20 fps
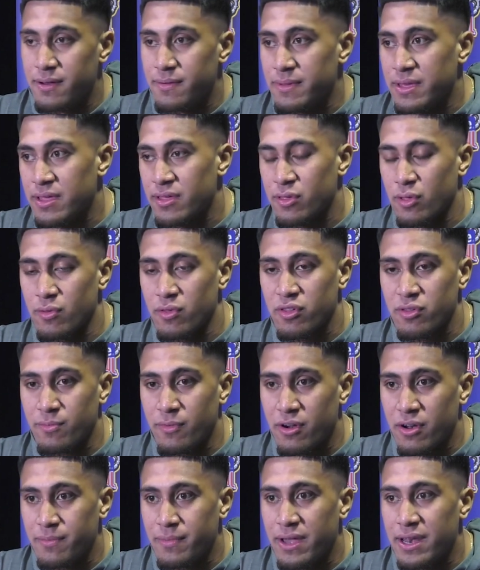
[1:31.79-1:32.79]
He's so
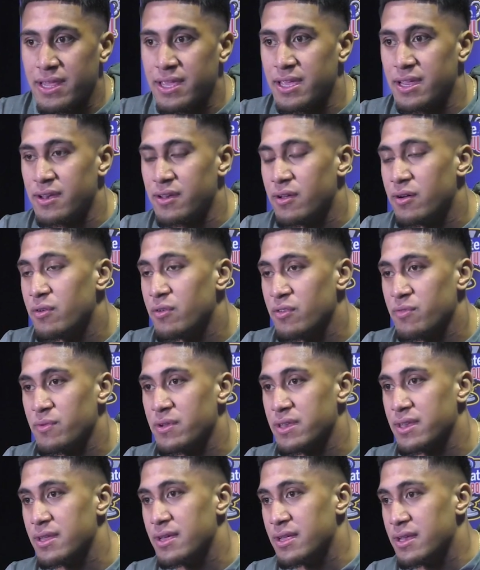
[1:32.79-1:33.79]
smart about it. He knows
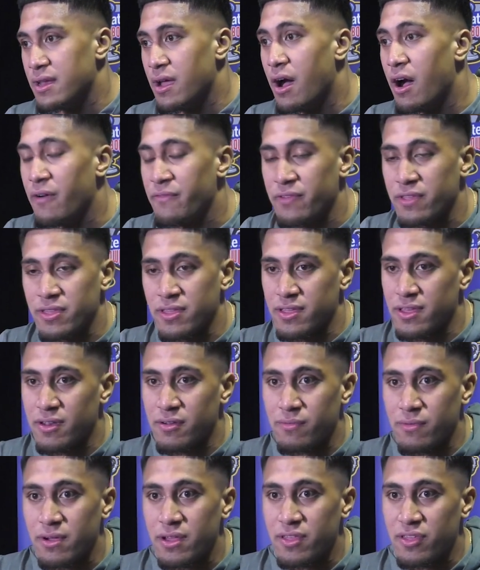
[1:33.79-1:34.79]
what an offense is
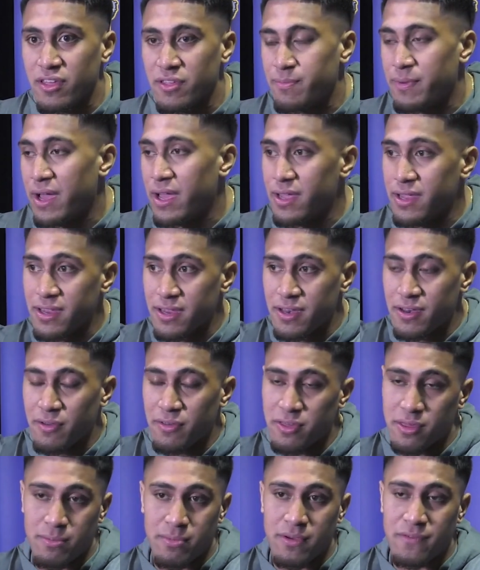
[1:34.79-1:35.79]
going to run just by, you know,
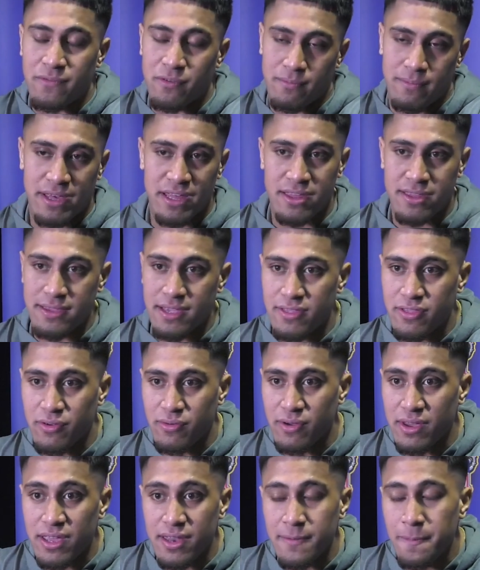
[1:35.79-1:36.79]
simply the formation that
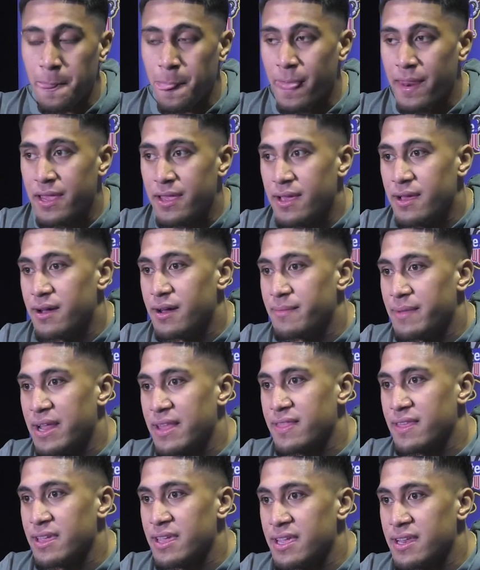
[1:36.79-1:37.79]
they're in. And
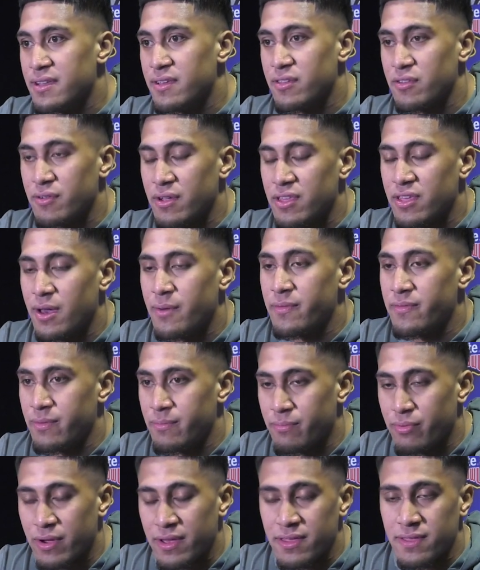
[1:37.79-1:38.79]
I think he does a great job of
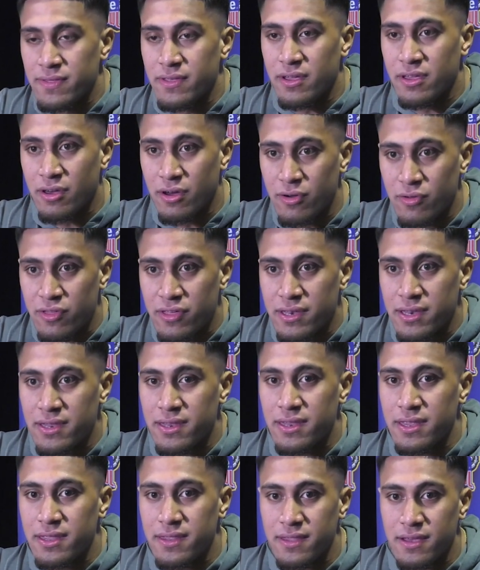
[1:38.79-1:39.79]
embracing the coach and
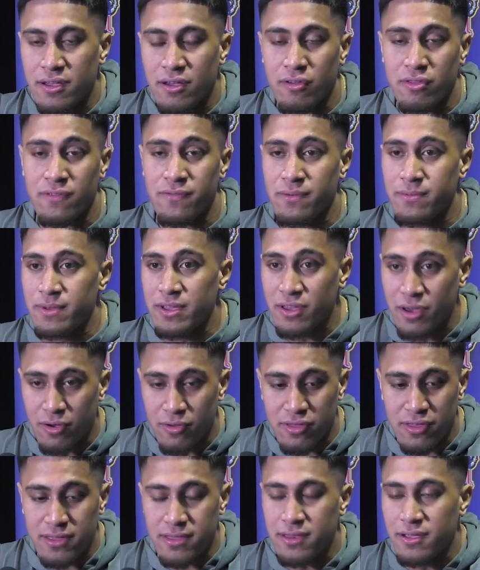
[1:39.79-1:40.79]
the coaching from the
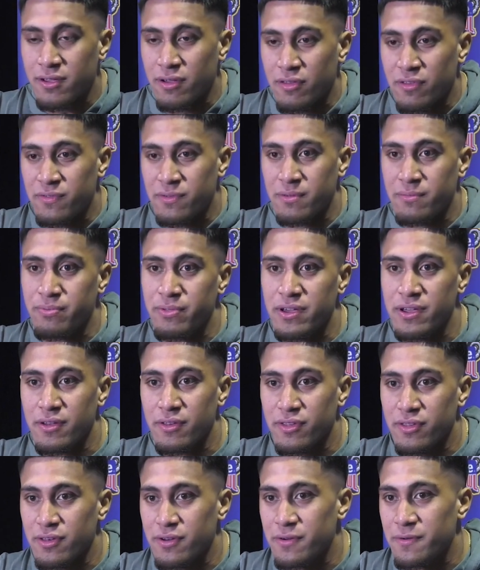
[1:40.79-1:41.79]
coaches and the coaches from the
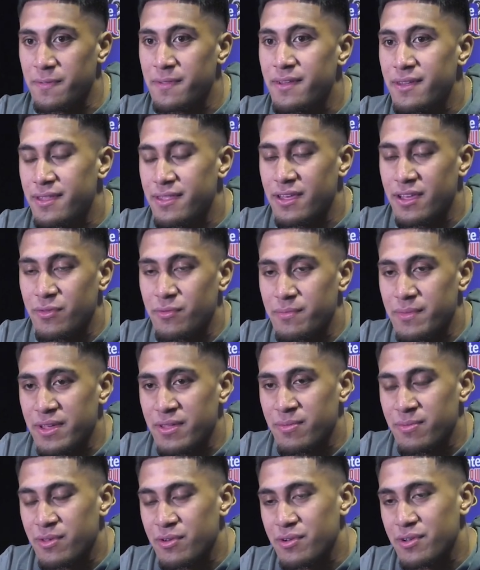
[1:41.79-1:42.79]
players. So that's what
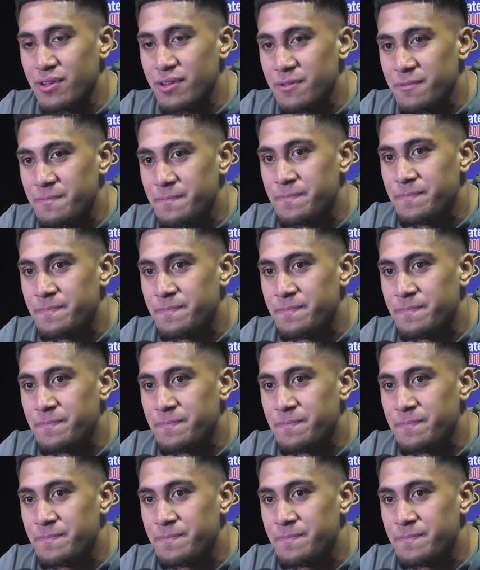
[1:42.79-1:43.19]
makes him so good.